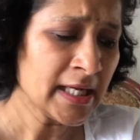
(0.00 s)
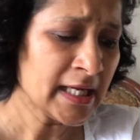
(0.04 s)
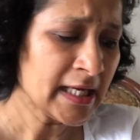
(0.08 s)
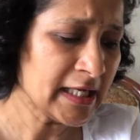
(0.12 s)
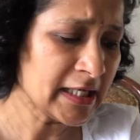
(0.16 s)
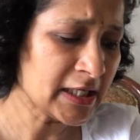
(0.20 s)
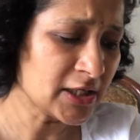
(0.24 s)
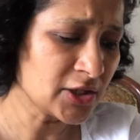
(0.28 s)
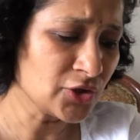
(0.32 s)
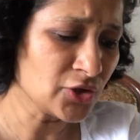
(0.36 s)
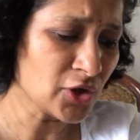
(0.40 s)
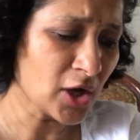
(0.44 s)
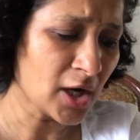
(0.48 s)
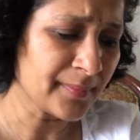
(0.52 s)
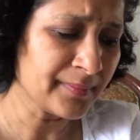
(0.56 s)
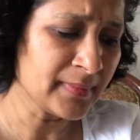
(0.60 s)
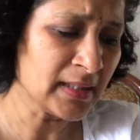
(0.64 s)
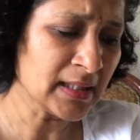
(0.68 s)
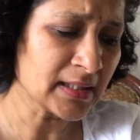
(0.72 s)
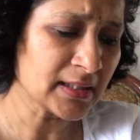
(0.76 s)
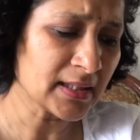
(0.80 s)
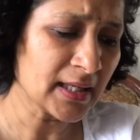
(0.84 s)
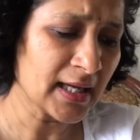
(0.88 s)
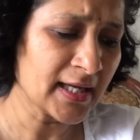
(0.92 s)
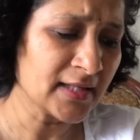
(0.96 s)

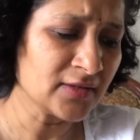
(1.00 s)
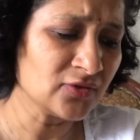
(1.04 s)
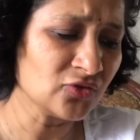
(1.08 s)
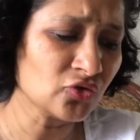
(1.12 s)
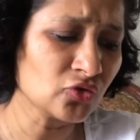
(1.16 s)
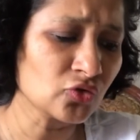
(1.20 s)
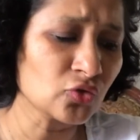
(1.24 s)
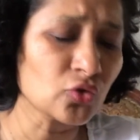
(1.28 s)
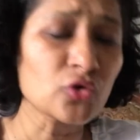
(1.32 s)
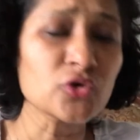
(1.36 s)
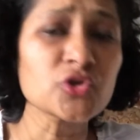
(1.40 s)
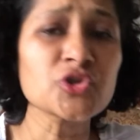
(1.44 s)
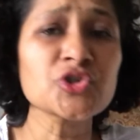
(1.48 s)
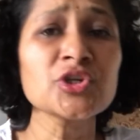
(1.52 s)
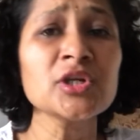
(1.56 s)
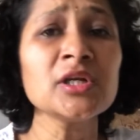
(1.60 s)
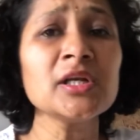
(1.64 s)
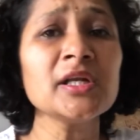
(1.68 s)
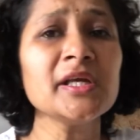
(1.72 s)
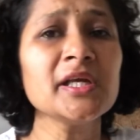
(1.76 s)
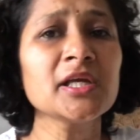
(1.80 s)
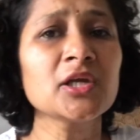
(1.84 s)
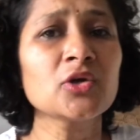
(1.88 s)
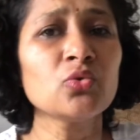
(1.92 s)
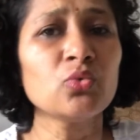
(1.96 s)
economic and social
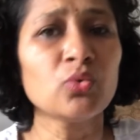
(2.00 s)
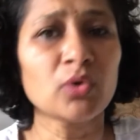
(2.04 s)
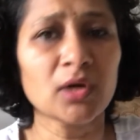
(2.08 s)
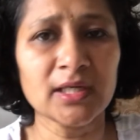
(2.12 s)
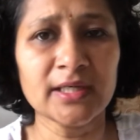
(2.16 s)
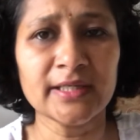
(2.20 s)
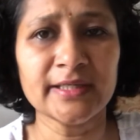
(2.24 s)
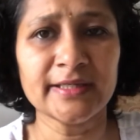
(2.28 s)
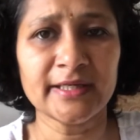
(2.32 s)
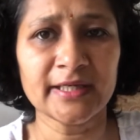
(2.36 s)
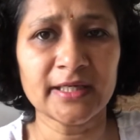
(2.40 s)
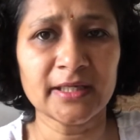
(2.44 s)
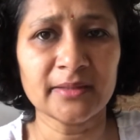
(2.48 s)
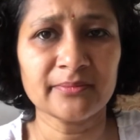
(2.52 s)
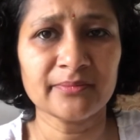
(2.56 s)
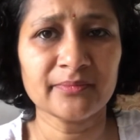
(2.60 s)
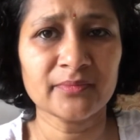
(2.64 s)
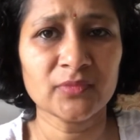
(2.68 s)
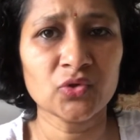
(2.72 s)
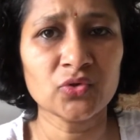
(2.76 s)
equality.